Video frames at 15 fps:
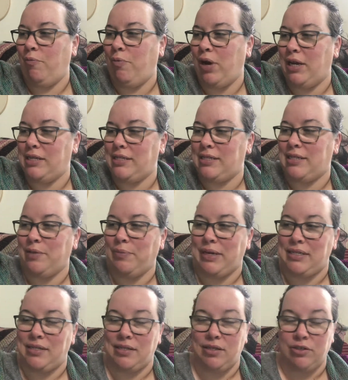was the My
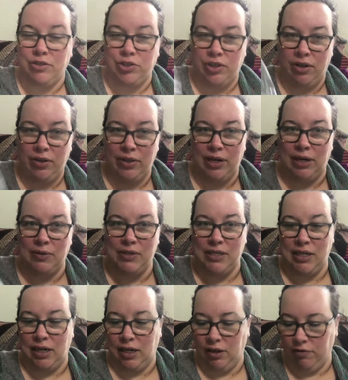Sister shawl that I was
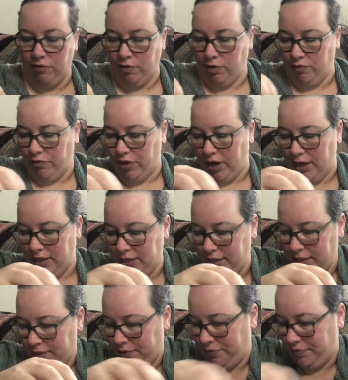knitting for a friend,